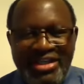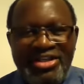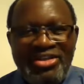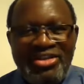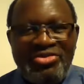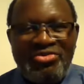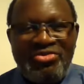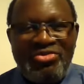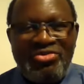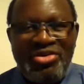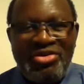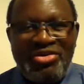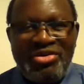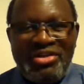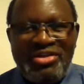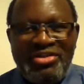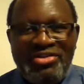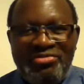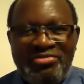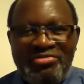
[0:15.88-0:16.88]
and to
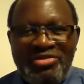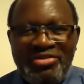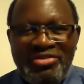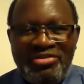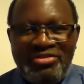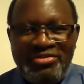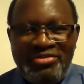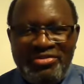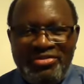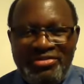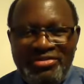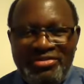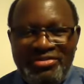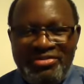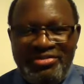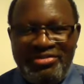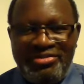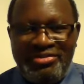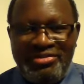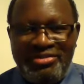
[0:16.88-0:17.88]
walk and to move
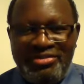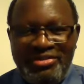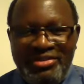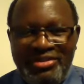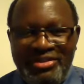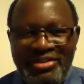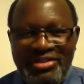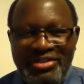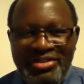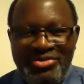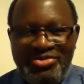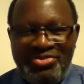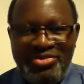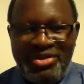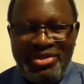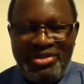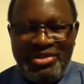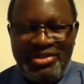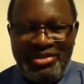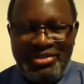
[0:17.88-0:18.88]
in his
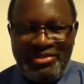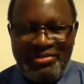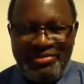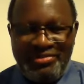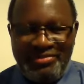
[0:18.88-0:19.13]
word.